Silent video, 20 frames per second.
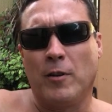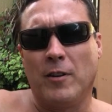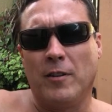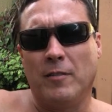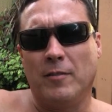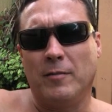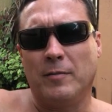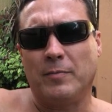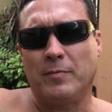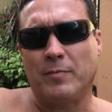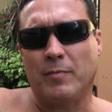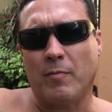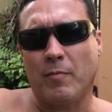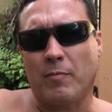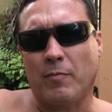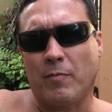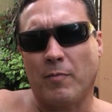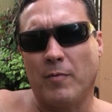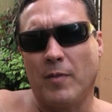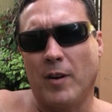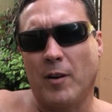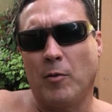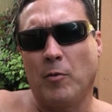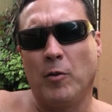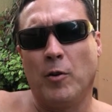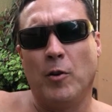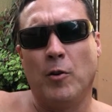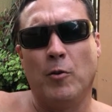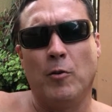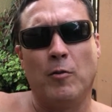And I don't
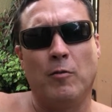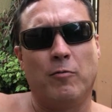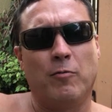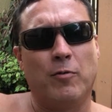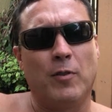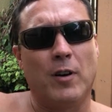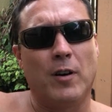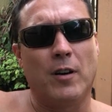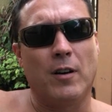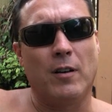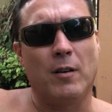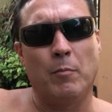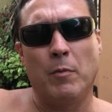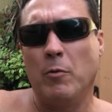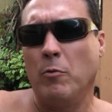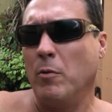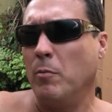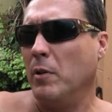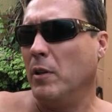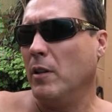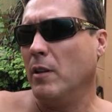know if, we've been